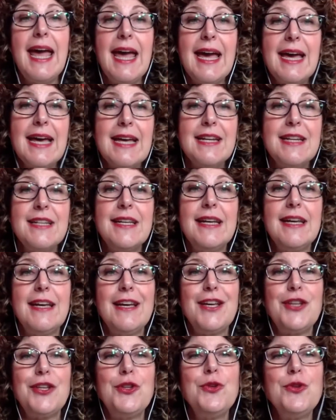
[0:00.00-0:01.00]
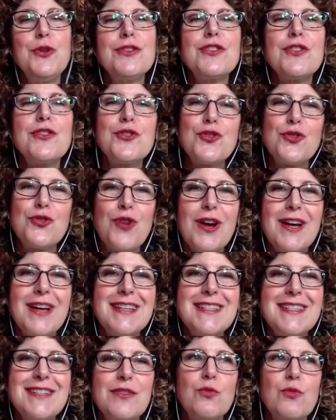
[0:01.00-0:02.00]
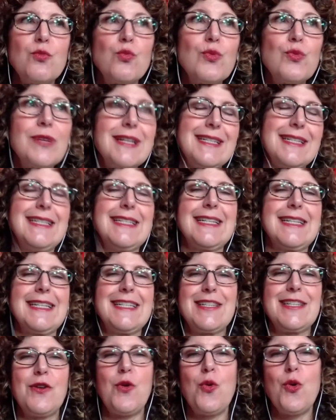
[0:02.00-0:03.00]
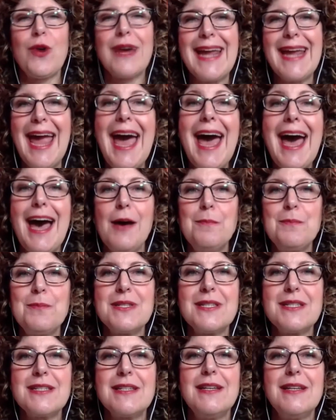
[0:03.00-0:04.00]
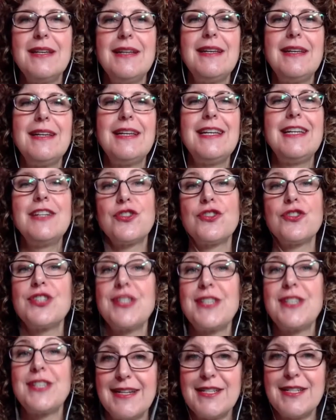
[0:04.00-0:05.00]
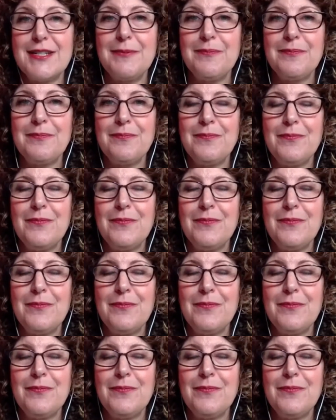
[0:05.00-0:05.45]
and user trust risks or gaps intersect.